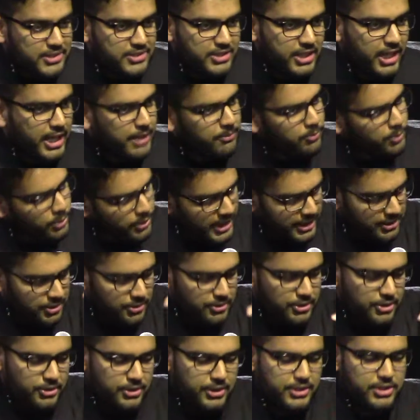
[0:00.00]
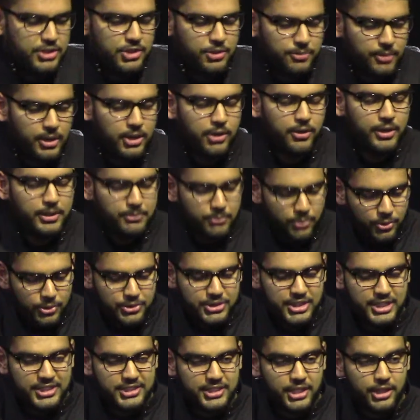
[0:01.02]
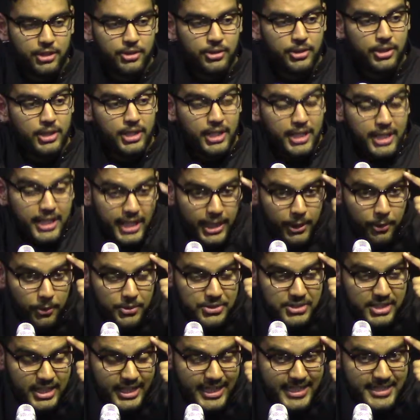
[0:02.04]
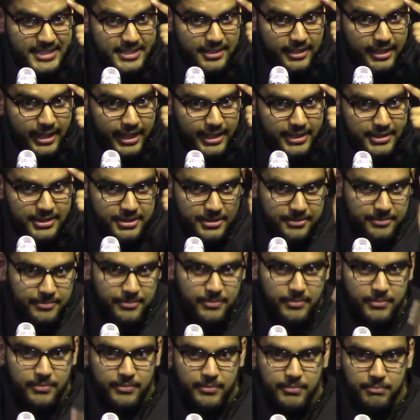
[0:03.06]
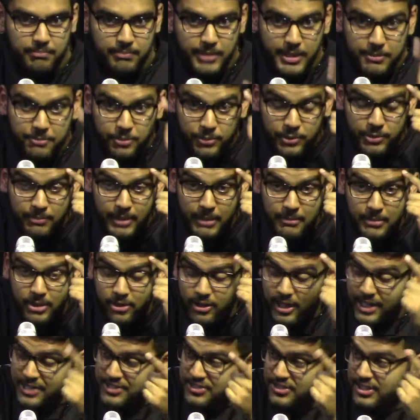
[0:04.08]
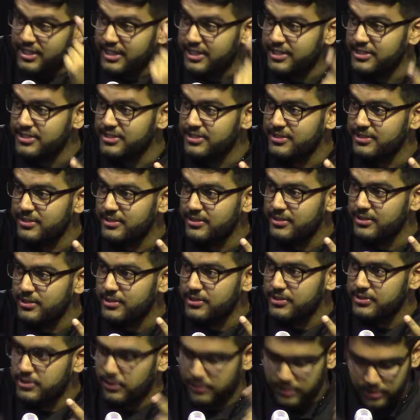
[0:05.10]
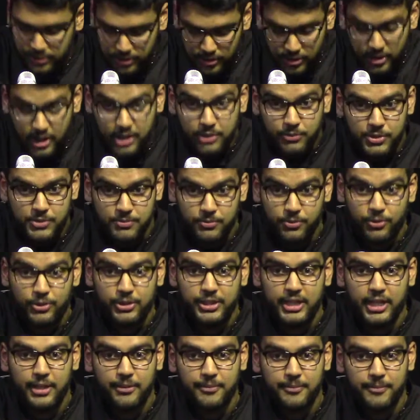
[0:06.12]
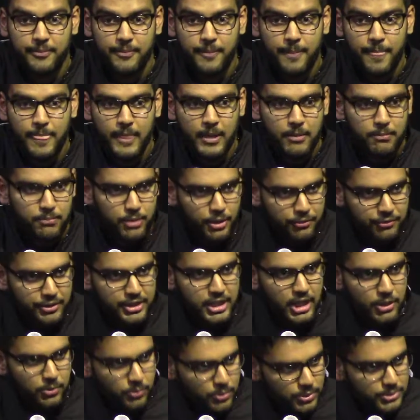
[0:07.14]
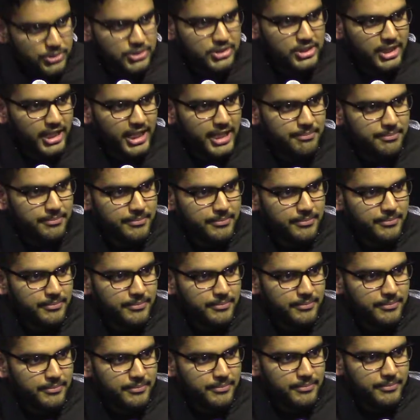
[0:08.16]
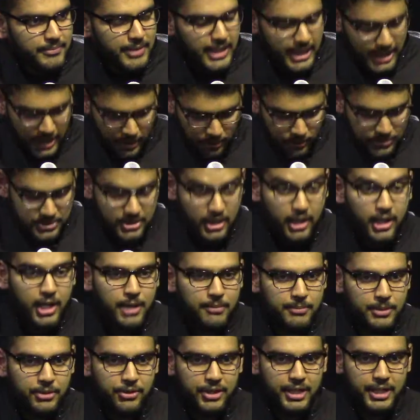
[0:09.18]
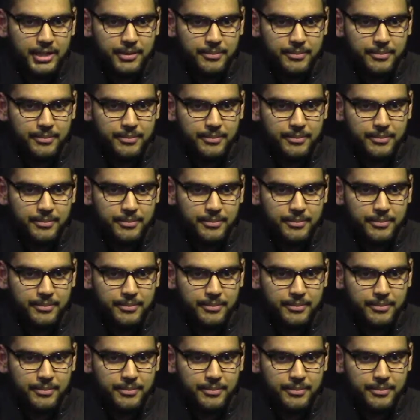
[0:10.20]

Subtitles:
time, we'll get onto this tomorrow in more detail, it was the intellect. People would memorize things. So the Quran was brought down. Prophet Dawood's time, it was armory.